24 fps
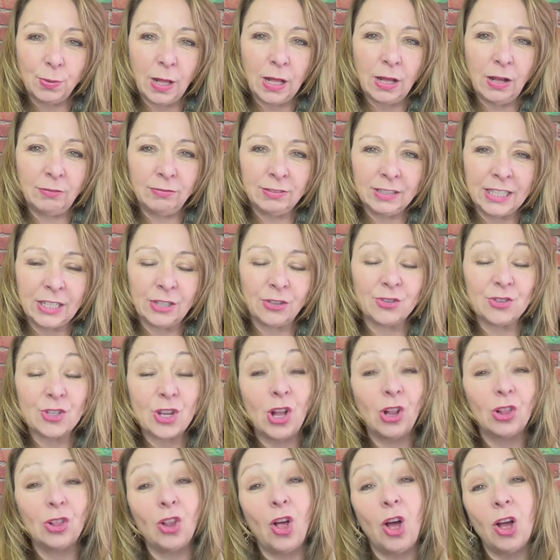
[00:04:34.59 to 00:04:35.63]
of leaders
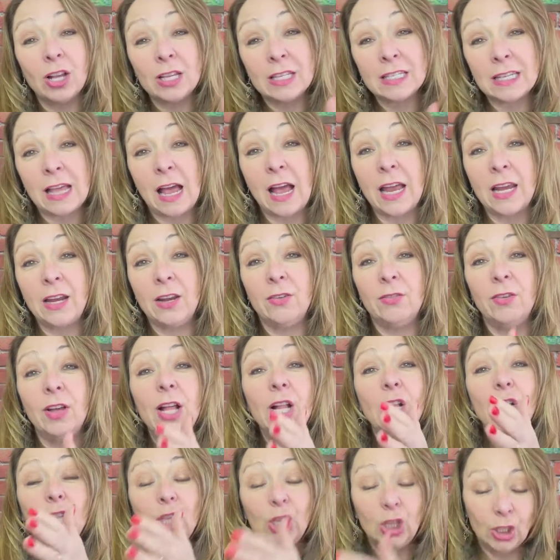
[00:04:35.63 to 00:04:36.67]
alongside
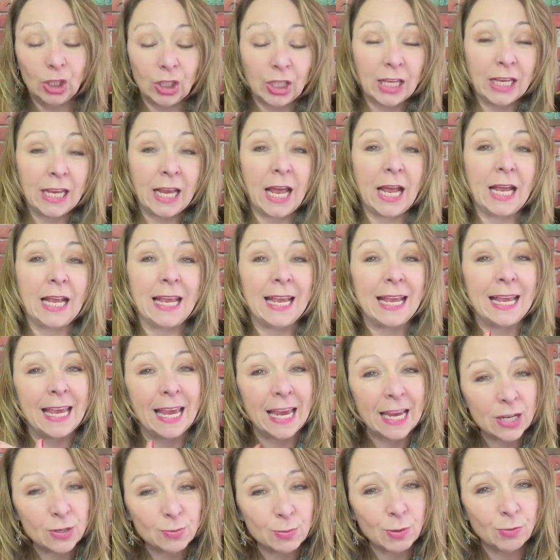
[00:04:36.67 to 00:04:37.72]
of looking at
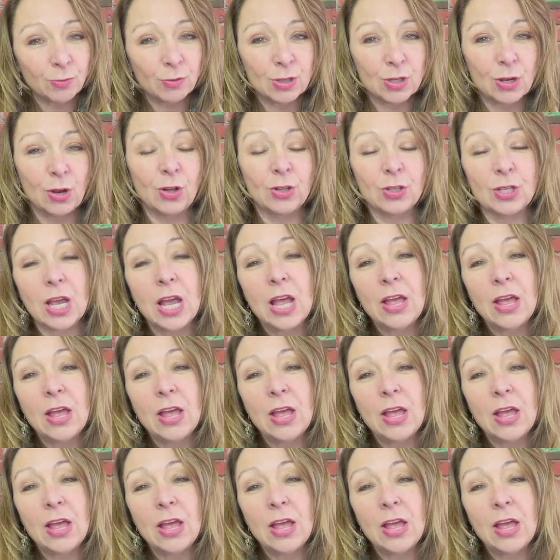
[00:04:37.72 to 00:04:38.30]
engagement results